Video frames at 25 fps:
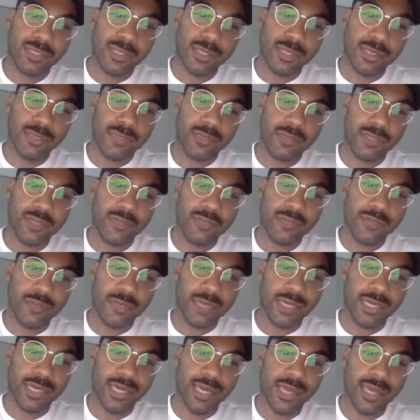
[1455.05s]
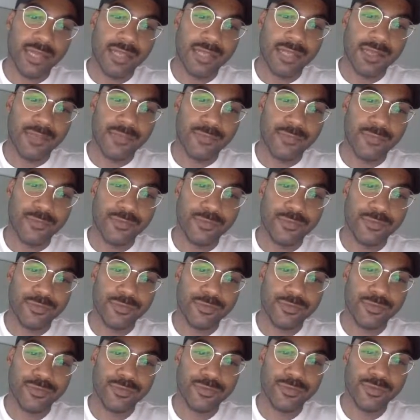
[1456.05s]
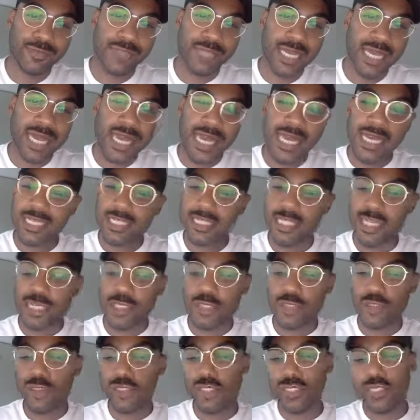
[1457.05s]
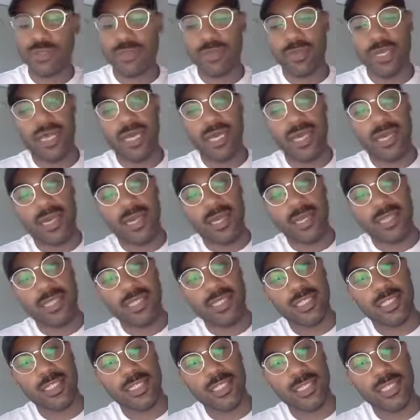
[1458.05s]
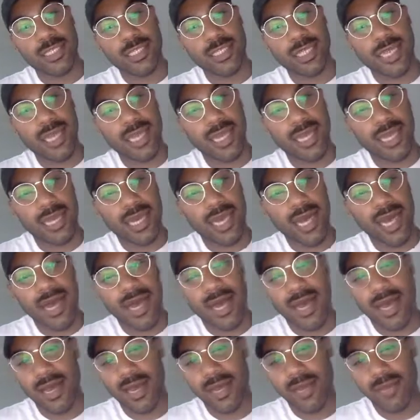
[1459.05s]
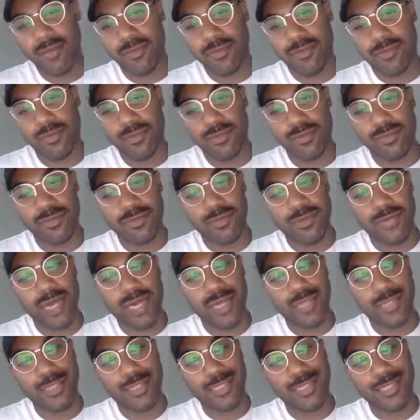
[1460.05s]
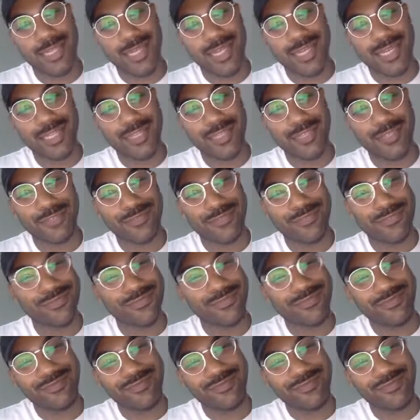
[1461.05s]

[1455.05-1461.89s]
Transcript: So mm-hmm. it's, it's not of, new to you. It's not new to me, and it's just like I'm. I just kind of.